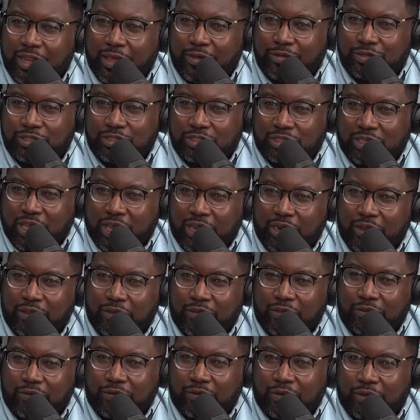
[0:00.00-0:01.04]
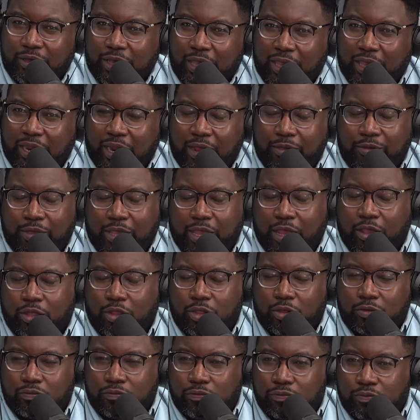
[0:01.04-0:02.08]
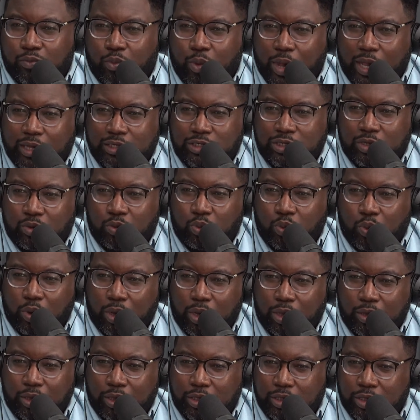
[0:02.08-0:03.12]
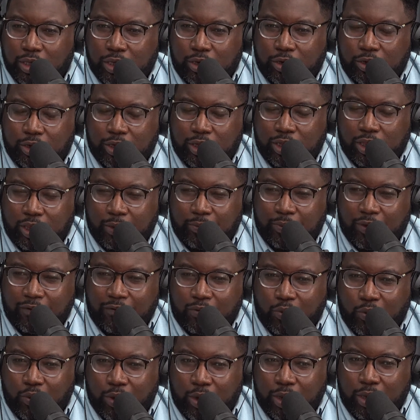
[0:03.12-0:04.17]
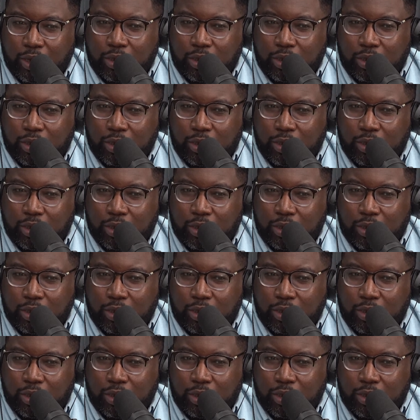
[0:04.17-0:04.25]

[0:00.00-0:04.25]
was just kind of, and I mean, I only watched it once, I only heard a clip of it once.